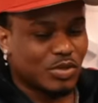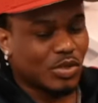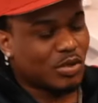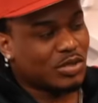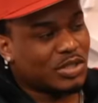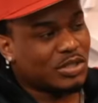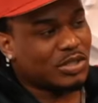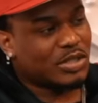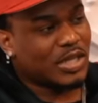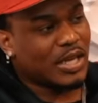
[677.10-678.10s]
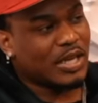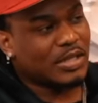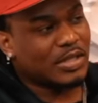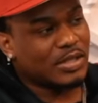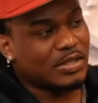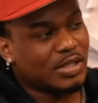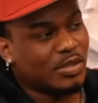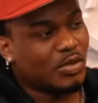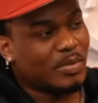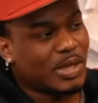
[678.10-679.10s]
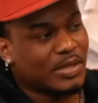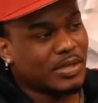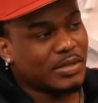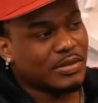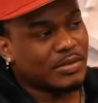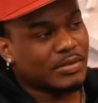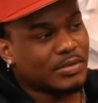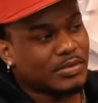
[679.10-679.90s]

you know, niggas be writing said anything to you about it. Oh